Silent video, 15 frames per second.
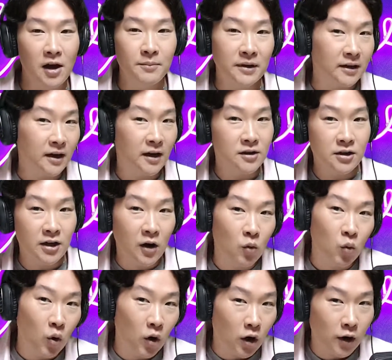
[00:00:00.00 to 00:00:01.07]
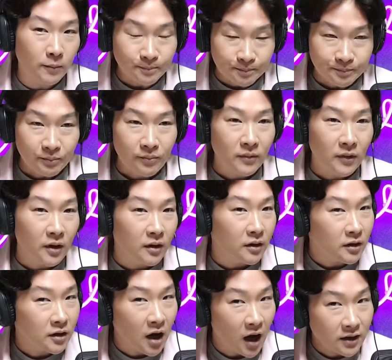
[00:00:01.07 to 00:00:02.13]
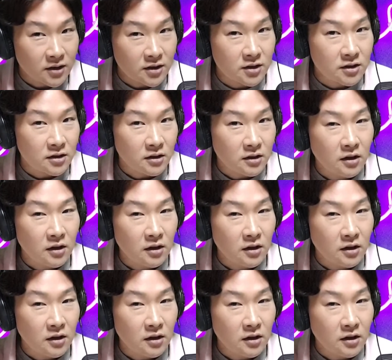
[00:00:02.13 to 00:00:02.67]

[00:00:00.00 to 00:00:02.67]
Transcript: because there were cuts,